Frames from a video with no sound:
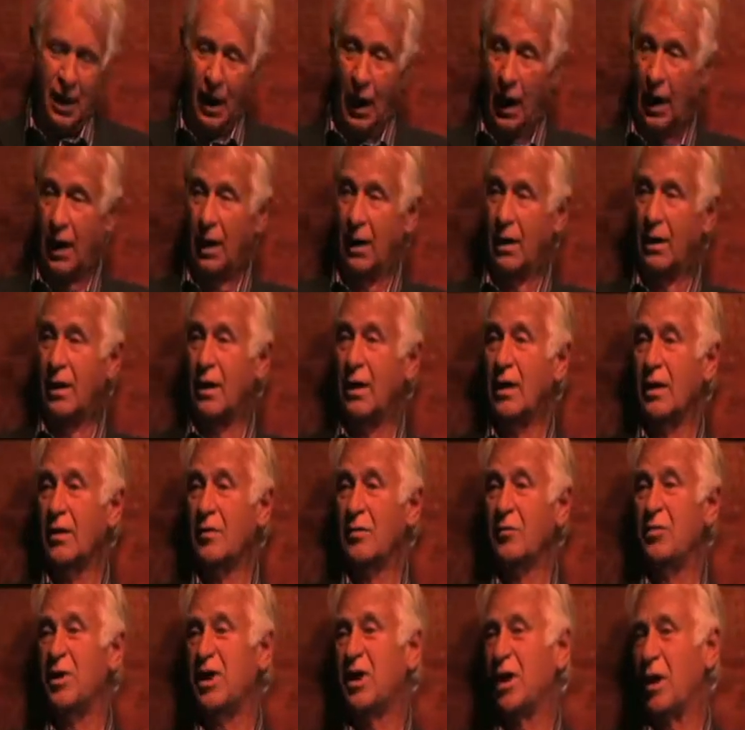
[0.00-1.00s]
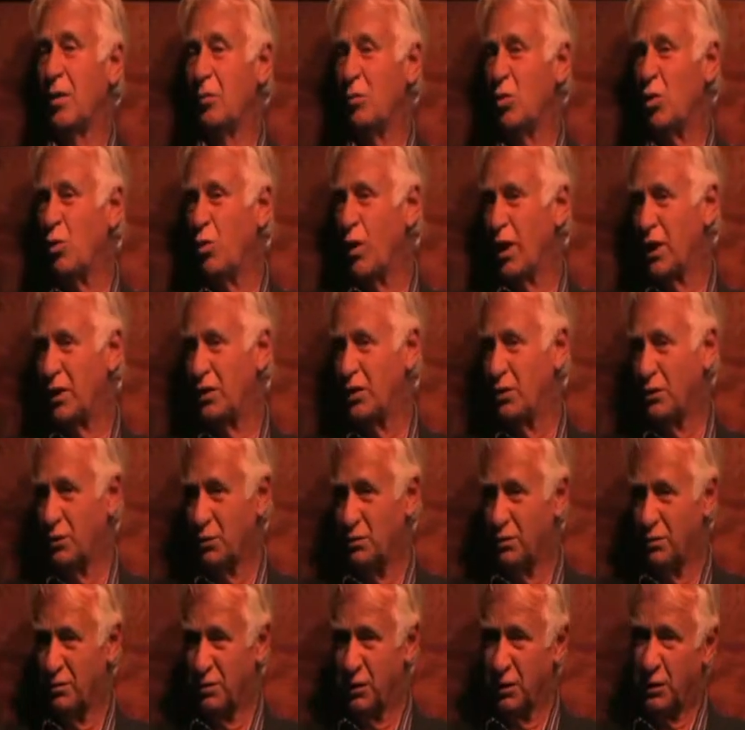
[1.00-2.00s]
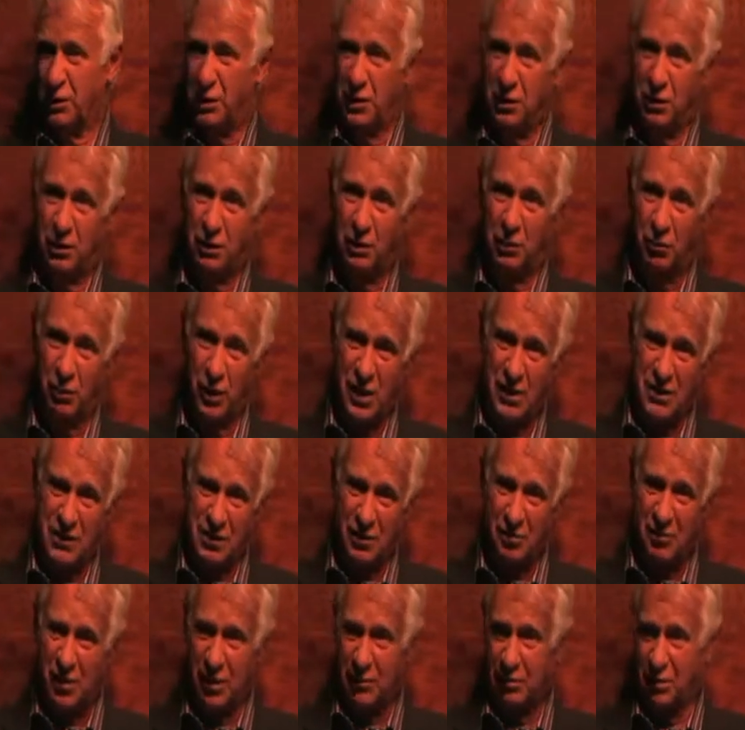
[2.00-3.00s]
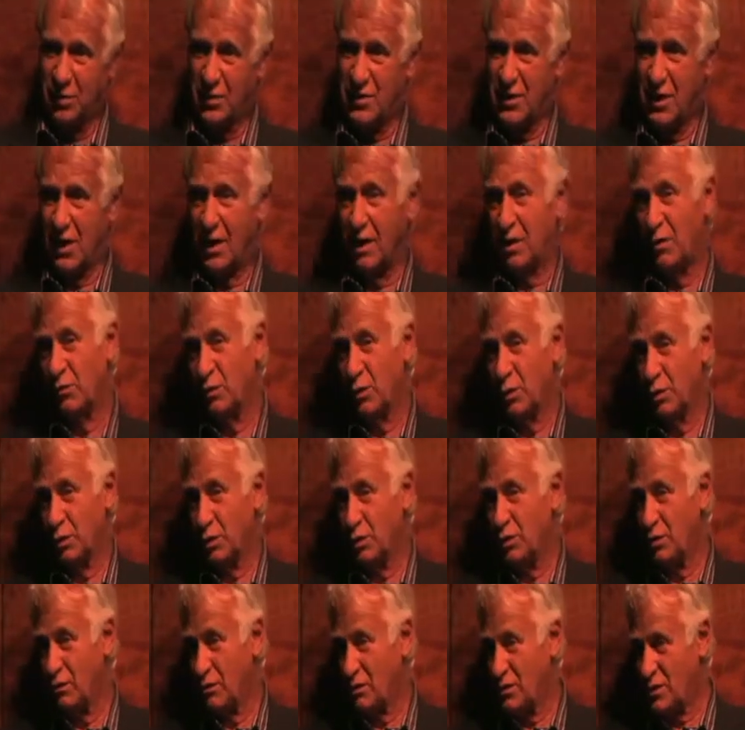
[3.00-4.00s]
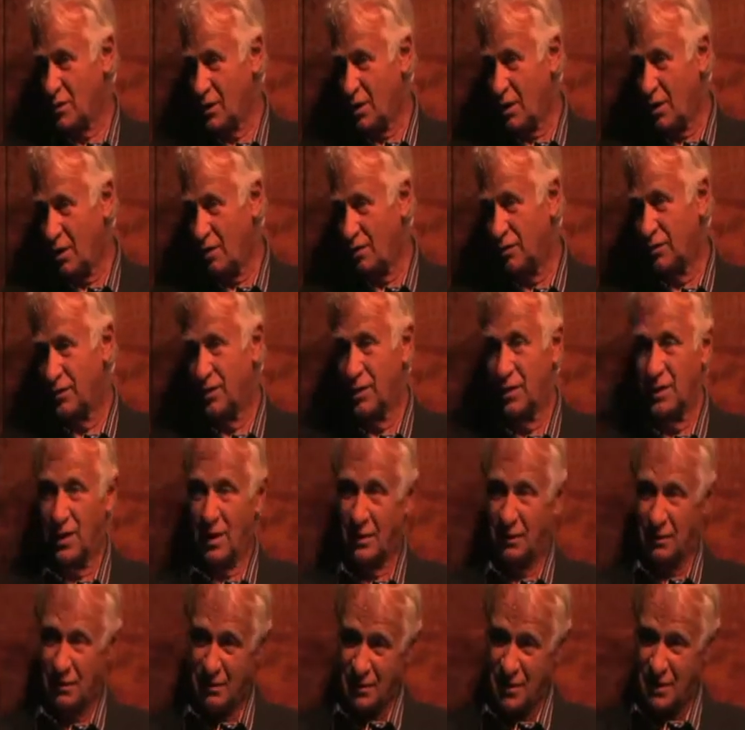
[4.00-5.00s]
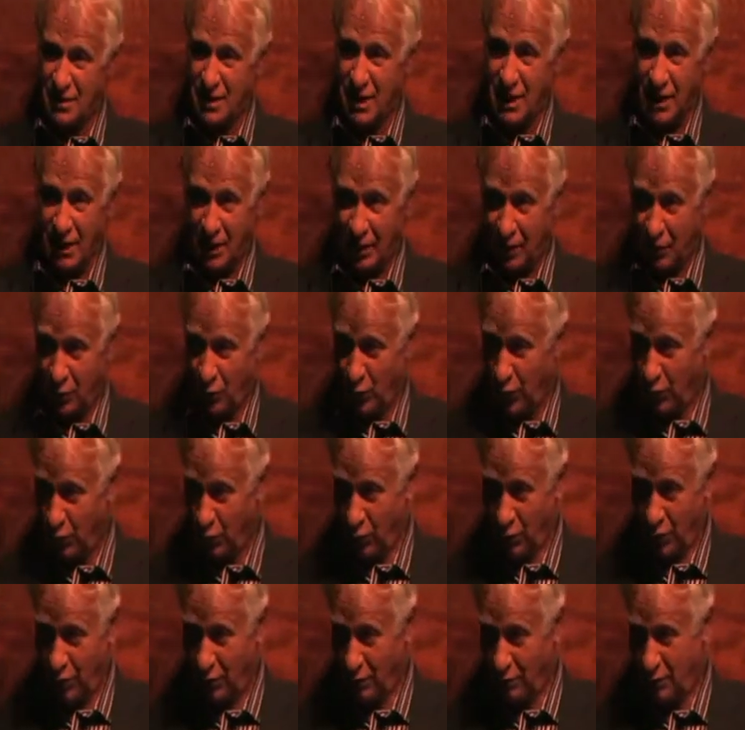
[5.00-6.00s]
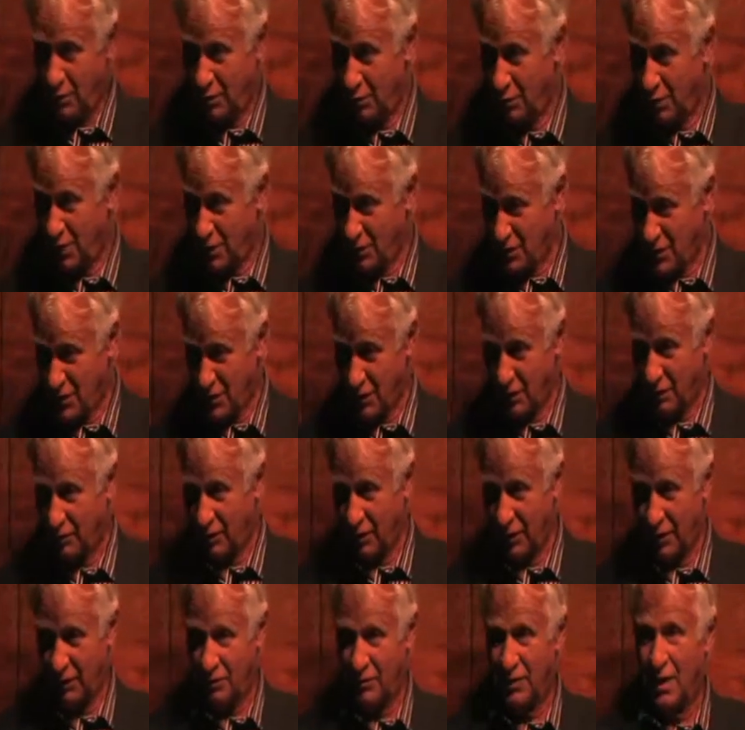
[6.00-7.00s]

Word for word: Uh, it became quite controversial with some people saying we were too soft and others saying we were too conservative.